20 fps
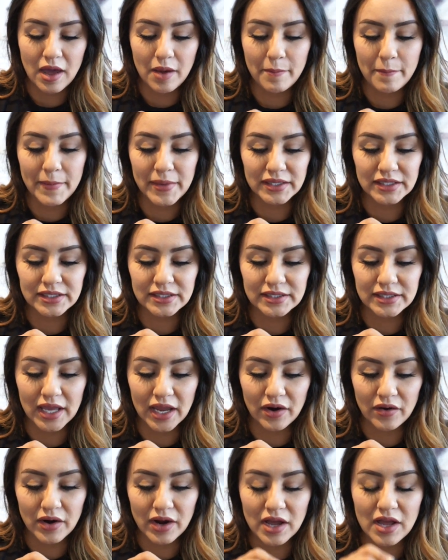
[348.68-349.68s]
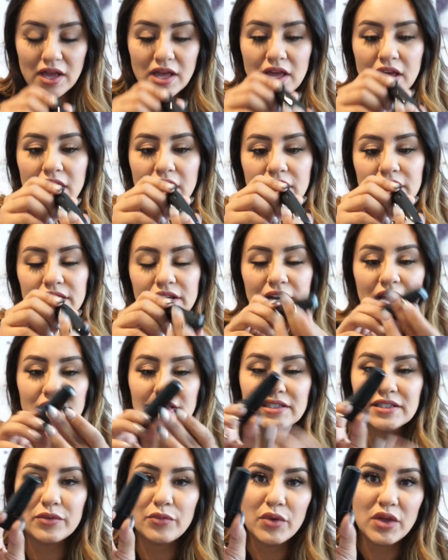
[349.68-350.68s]
mascara. The
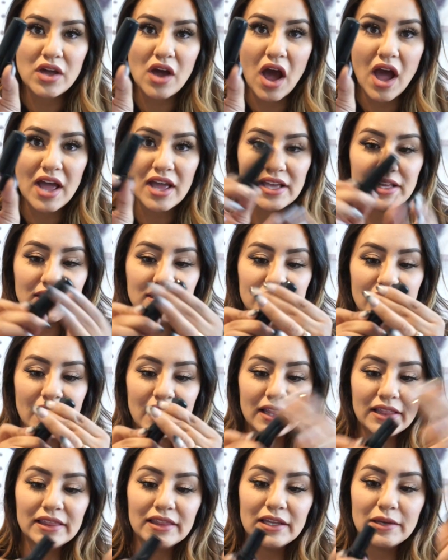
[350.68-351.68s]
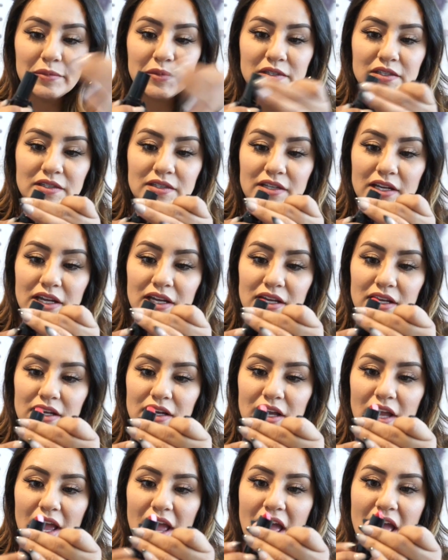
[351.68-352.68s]
next thing we got is a
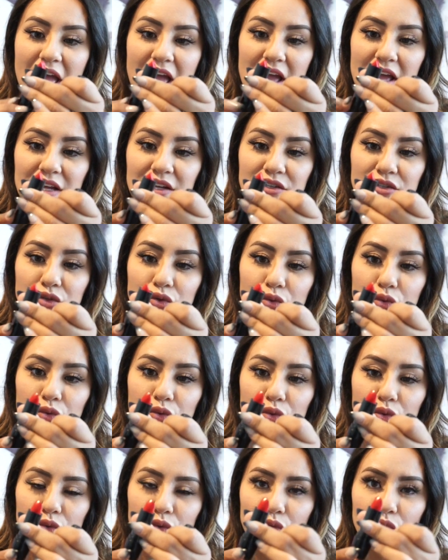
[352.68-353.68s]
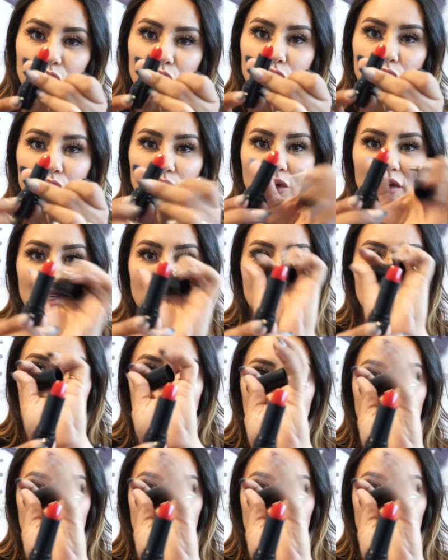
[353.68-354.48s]
lipstick, and ooh, it is